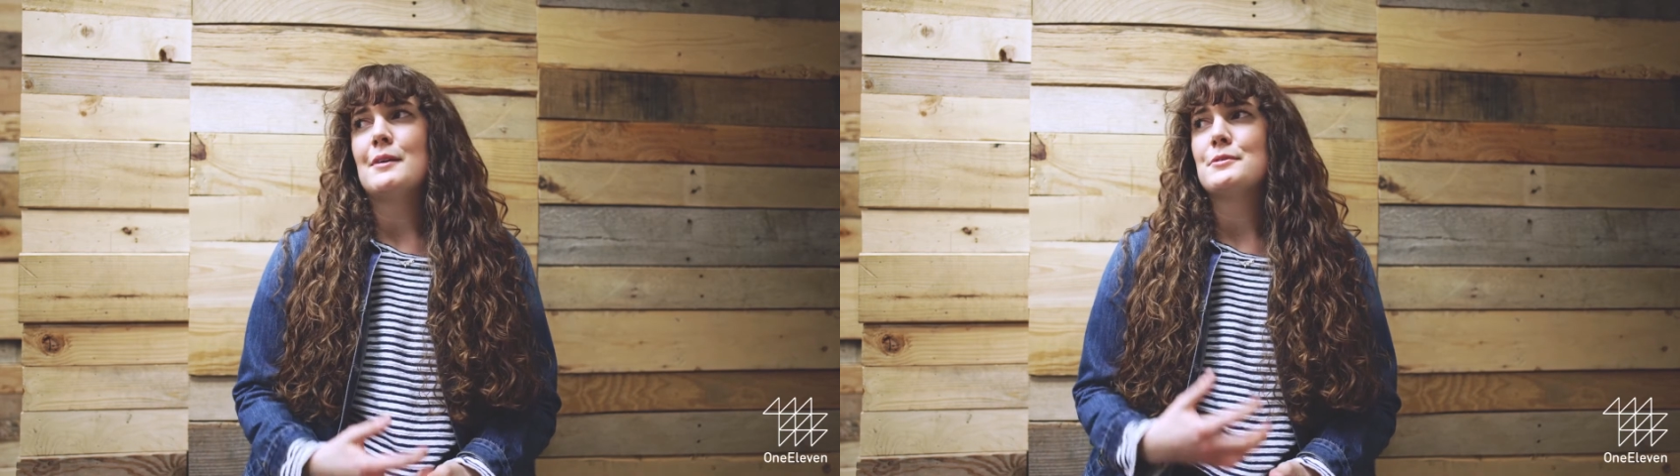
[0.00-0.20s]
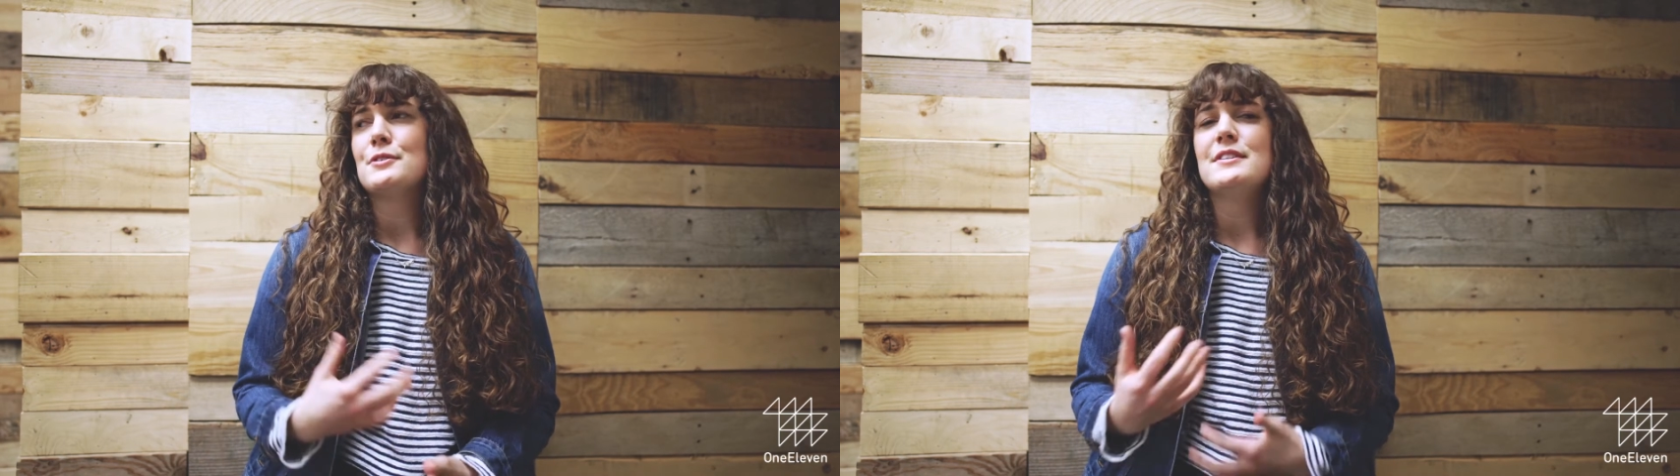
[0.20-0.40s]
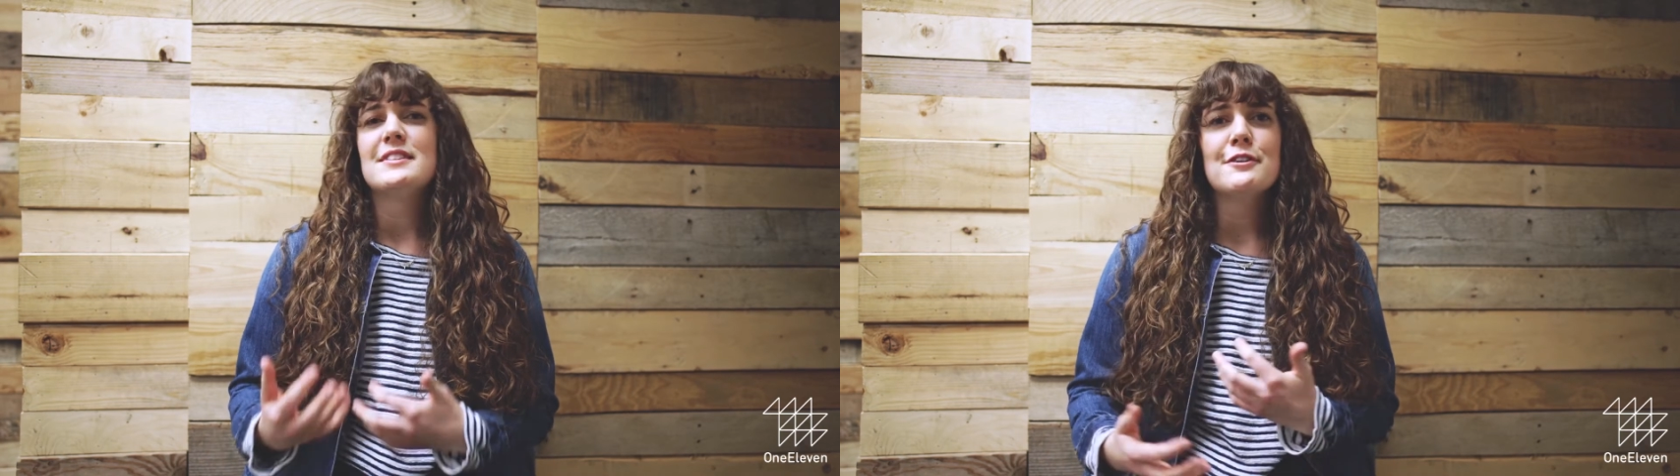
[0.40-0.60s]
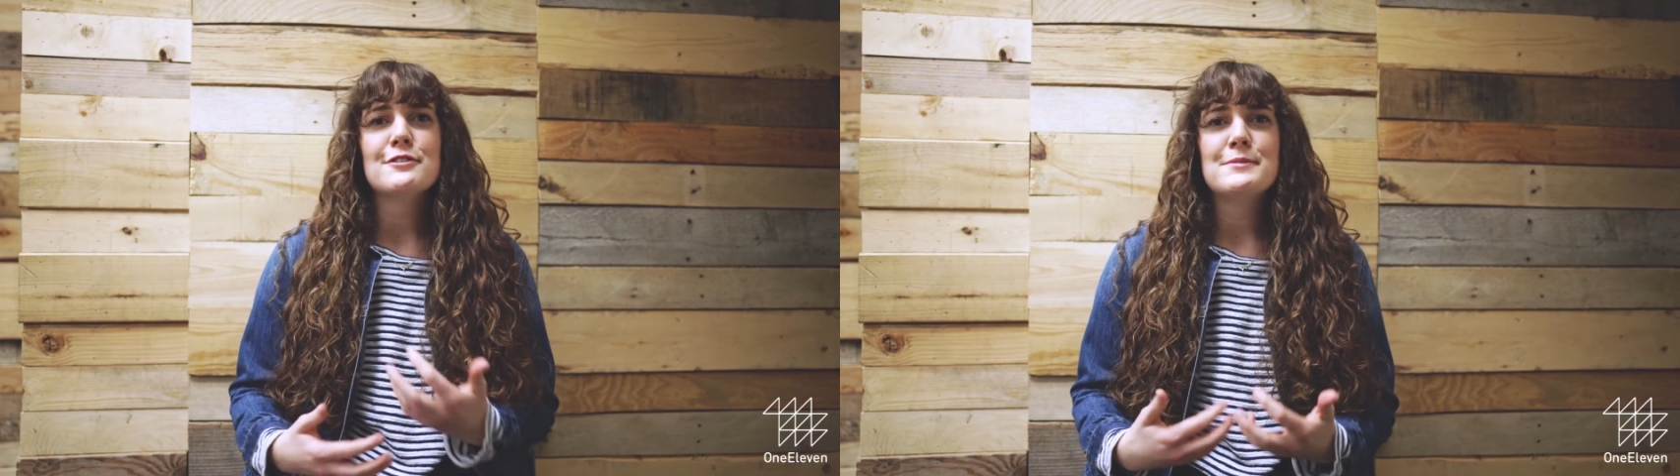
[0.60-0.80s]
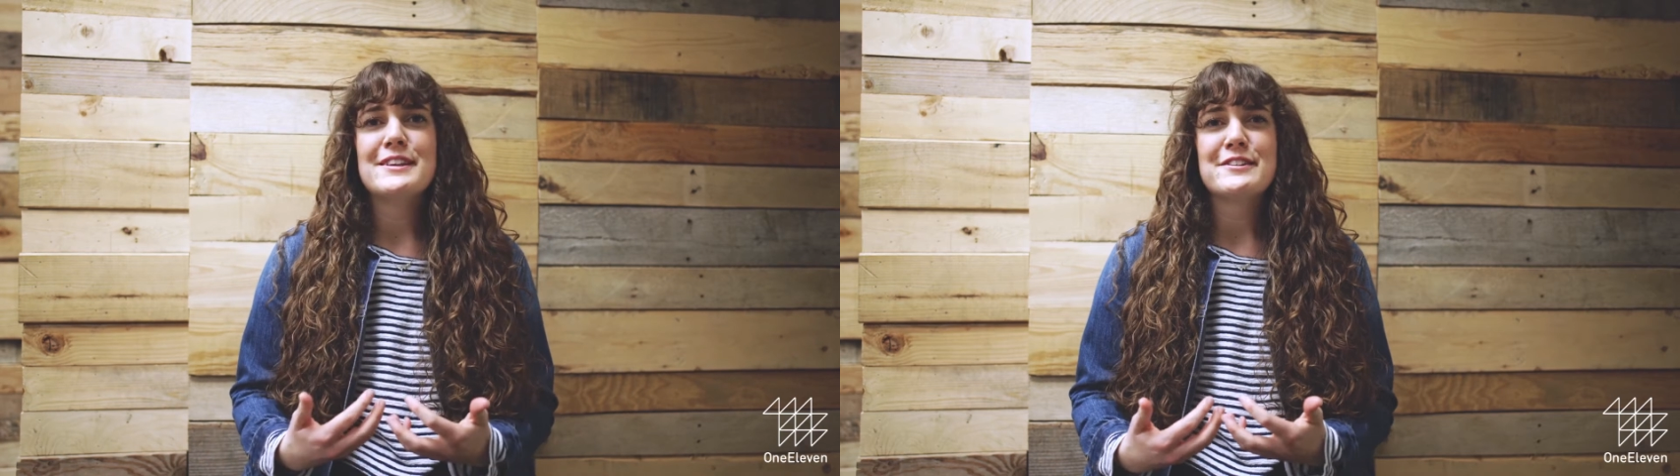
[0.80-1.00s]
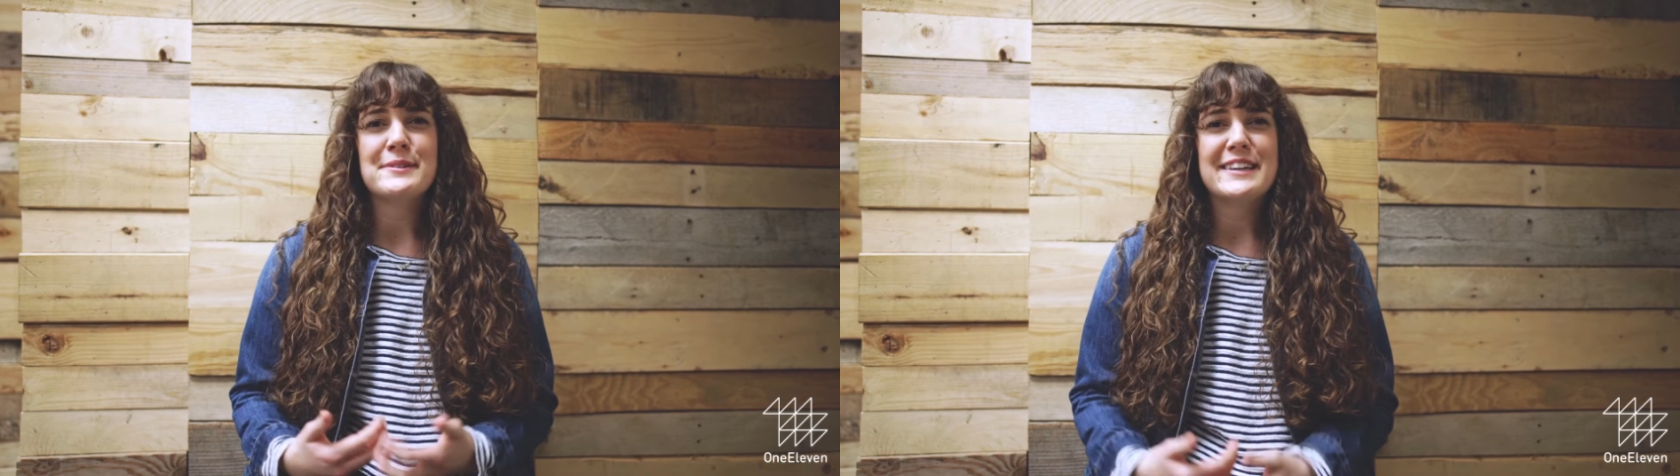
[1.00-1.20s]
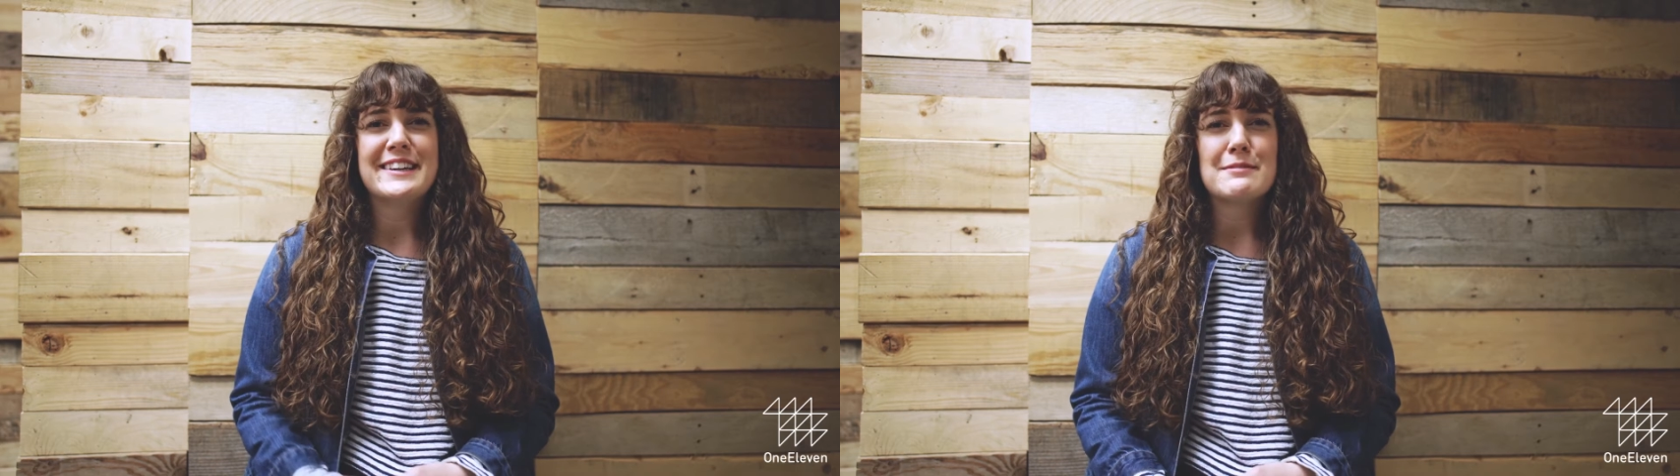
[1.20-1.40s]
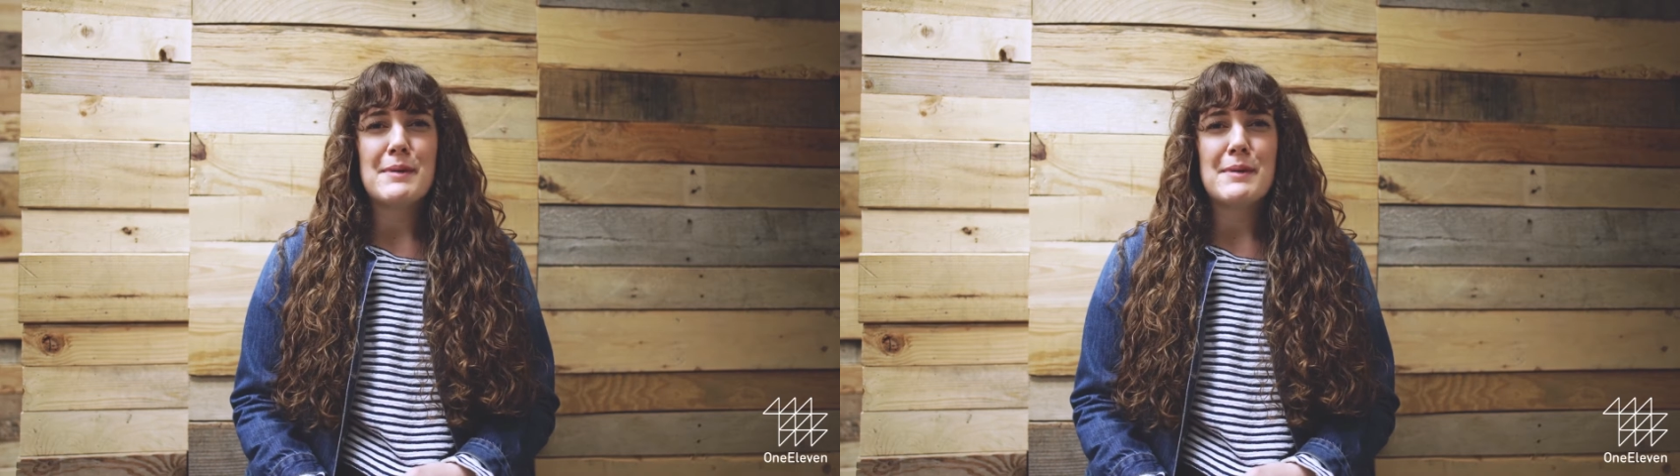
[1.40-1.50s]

So he tells me this when he gets